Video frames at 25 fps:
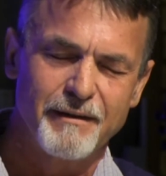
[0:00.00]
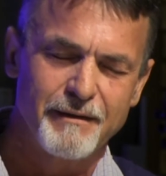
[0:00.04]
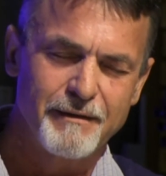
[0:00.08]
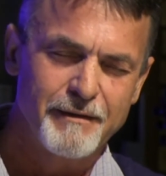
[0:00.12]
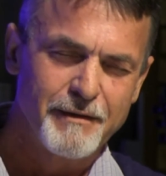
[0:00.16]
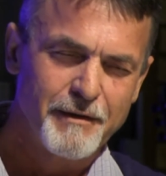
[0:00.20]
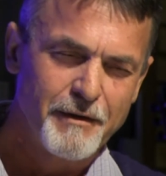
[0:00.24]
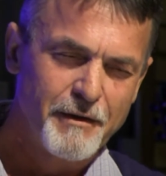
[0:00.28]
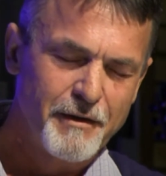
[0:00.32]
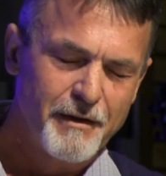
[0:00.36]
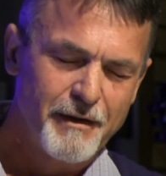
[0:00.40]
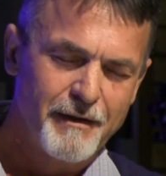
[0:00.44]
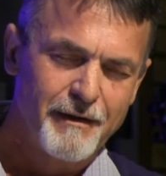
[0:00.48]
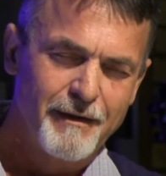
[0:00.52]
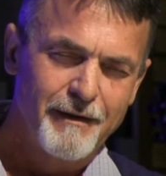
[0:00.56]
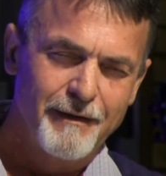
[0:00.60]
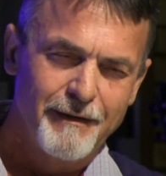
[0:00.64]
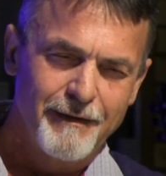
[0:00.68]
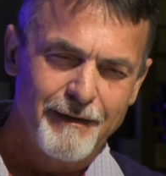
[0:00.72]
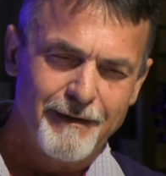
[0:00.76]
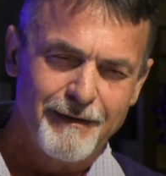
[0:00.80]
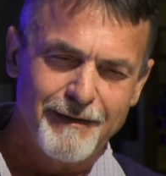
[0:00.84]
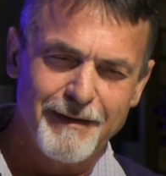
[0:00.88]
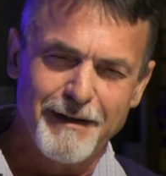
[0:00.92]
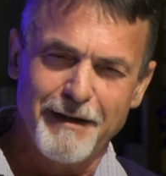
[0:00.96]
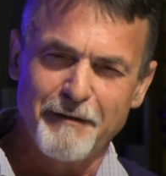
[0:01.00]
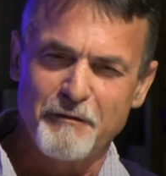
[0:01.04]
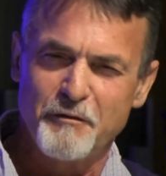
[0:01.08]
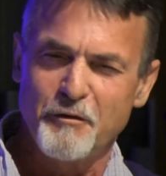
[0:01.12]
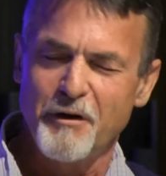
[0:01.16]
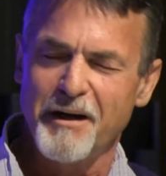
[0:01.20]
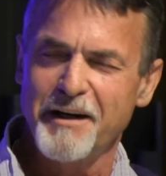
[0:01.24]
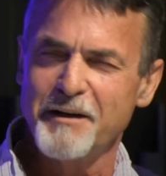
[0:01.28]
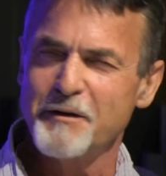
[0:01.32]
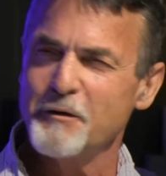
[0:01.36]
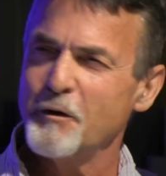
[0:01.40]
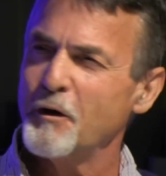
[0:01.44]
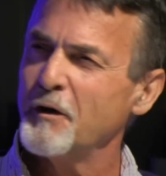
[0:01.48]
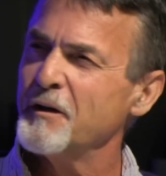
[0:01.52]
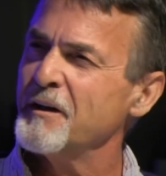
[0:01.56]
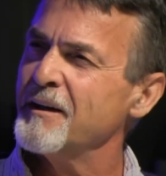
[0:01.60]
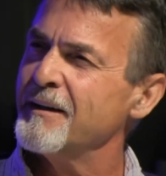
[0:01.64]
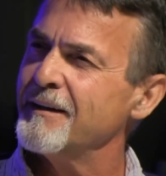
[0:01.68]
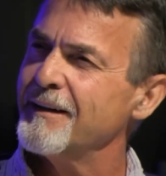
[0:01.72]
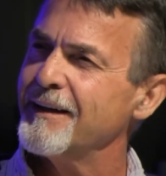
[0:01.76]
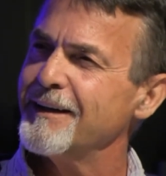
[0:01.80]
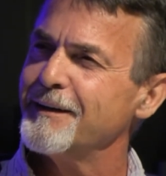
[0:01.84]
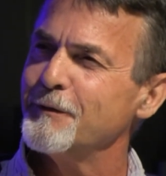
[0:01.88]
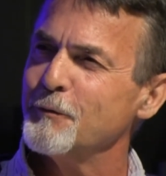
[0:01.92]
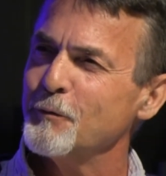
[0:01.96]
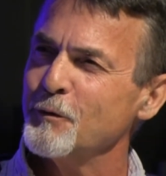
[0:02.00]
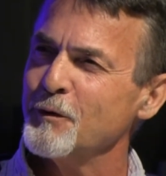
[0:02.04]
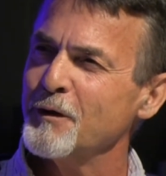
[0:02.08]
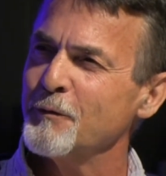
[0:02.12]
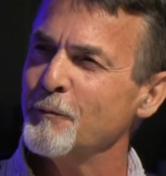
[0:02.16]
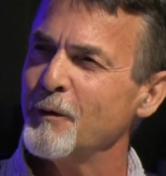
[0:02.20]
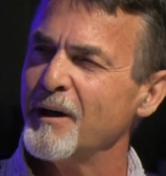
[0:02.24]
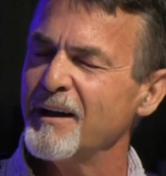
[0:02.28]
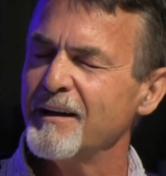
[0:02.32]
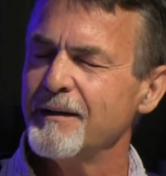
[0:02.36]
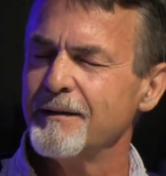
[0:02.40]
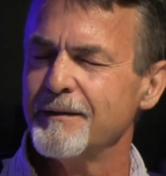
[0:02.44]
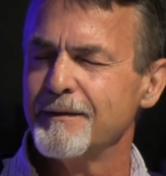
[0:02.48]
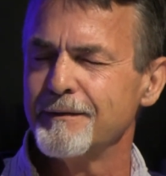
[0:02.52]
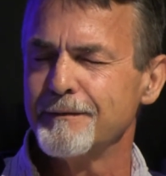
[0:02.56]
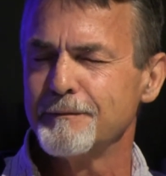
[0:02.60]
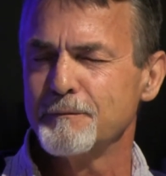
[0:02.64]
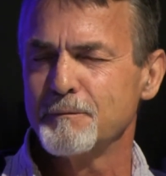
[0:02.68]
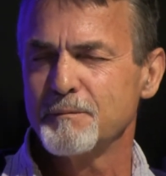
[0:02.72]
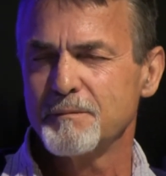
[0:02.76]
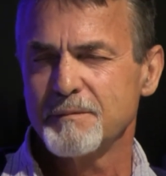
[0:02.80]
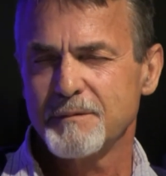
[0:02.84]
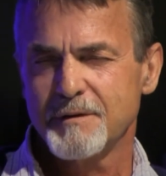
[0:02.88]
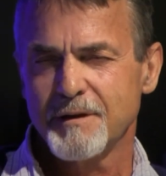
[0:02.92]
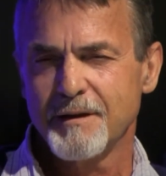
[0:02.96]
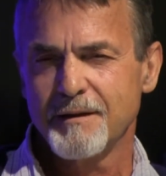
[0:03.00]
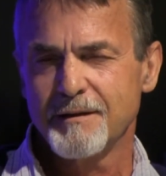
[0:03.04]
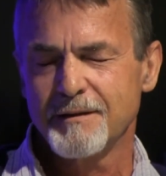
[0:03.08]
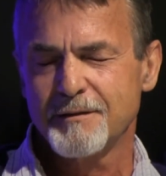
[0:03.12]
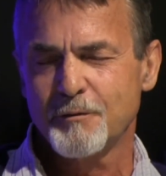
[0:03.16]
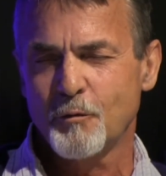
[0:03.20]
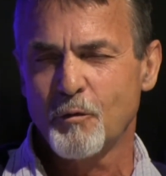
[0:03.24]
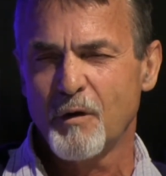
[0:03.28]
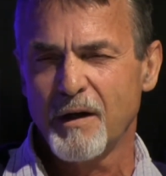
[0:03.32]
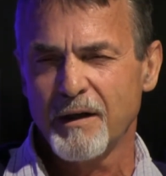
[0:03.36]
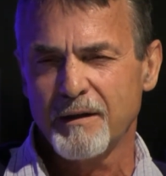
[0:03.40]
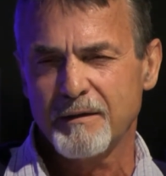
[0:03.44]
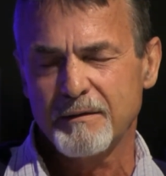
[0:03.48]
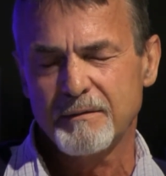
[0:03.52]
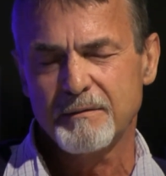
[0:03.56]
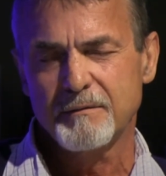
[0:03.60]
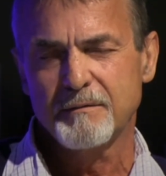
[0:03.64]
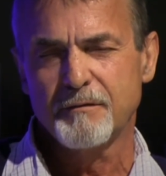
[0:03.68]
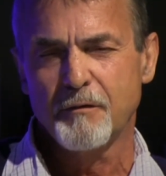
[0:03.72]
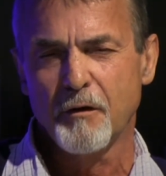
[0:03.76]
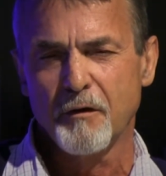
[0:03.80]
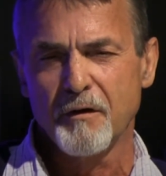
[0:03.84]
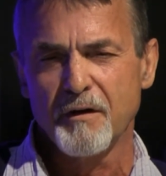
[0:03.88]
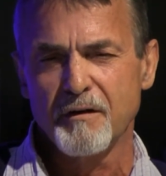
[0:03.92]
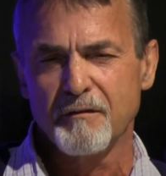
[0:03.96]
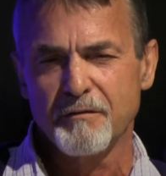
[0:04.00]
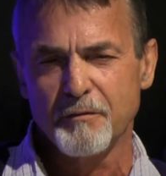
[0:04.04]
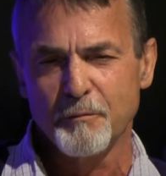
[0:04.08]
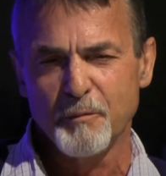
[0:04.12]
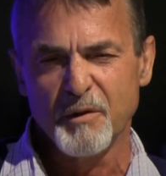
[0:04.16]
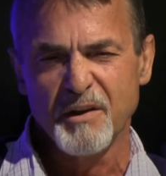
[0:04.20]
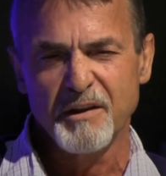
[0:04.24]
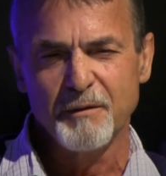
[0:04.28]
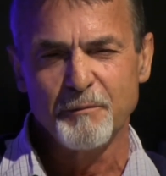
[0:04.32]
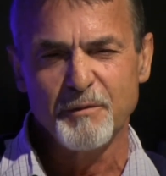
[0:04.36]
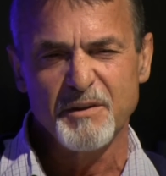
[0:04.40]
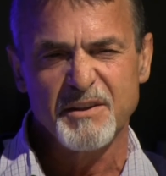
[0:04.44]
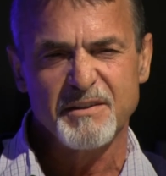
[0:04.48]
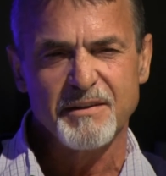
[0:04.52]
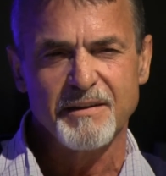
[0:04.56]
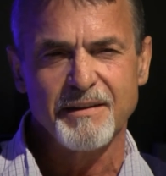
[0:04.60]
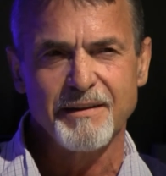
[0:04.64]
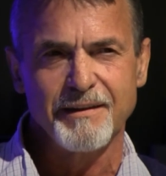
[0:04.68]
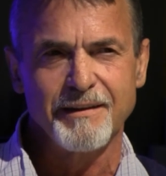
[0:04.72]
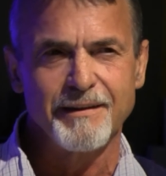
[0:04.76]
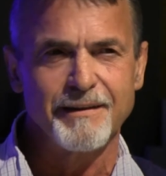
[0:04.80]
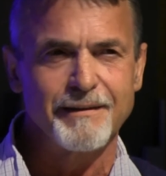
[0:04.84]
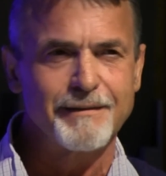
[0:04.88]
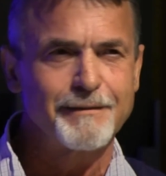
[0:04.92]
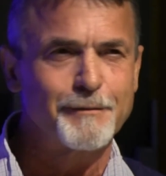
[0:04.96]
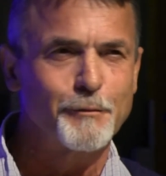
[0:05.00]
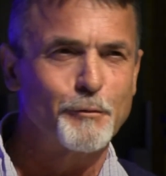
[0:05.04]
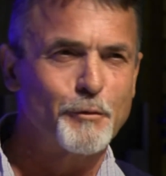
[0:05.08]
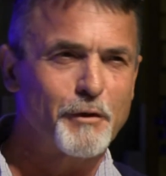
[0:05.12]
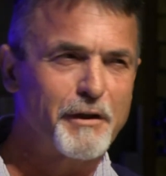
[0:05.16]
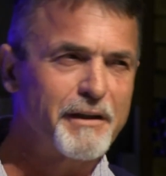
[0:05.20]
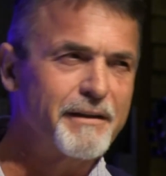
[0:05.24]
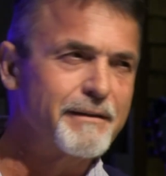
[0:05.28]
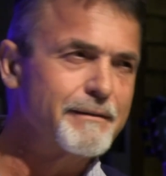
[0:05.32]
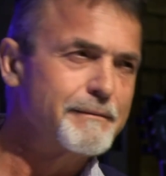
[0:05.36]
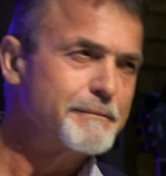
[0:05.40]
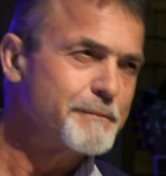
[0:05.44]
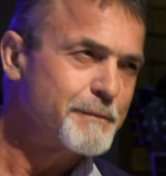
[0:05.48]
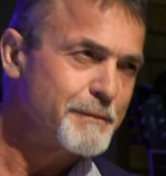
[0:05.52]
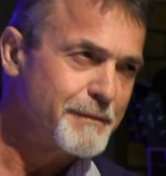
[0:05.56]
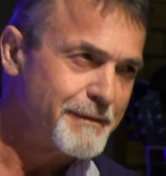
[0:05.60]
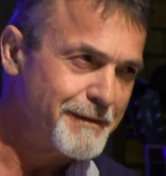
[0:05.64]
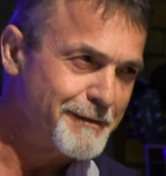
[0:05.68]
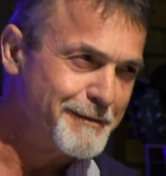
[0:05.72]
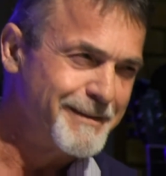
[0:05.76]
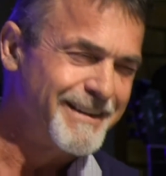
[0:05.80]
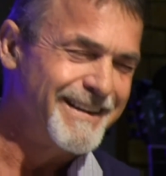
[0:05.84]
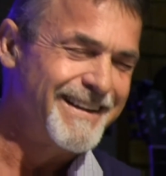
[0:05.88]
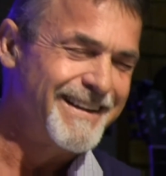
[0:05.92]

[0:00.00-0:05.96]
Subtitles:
And you know, I've tried to honor that all the way, and so it's quite foreign for me to be sitting here talking